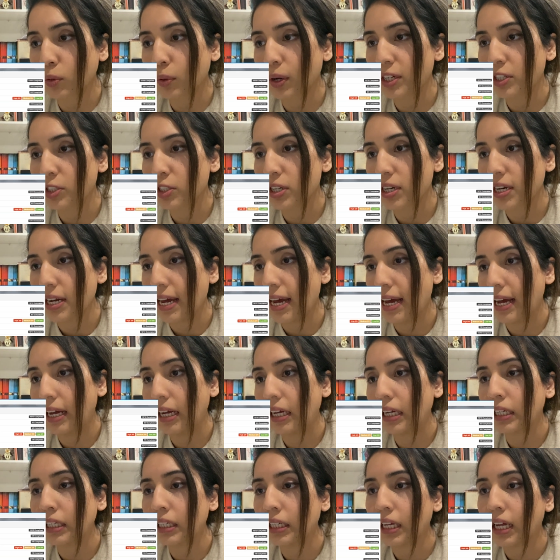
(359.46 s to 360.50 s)

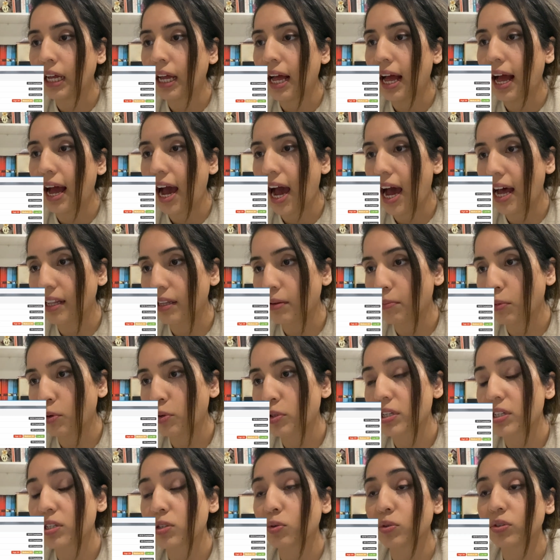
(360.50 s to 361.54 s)
questionnaire and the
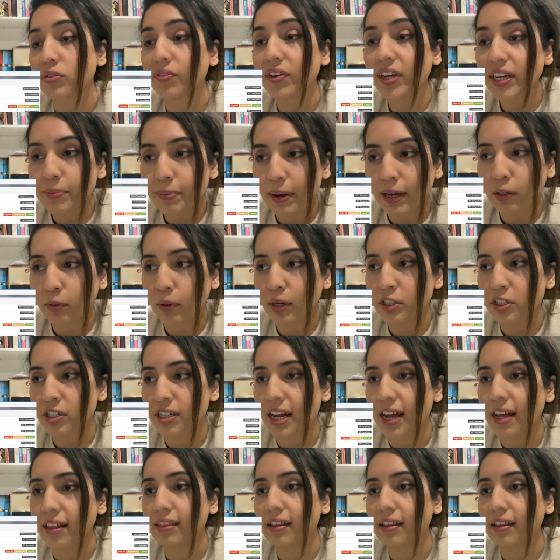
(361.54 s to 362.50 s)
multi-source feedback questionnaire.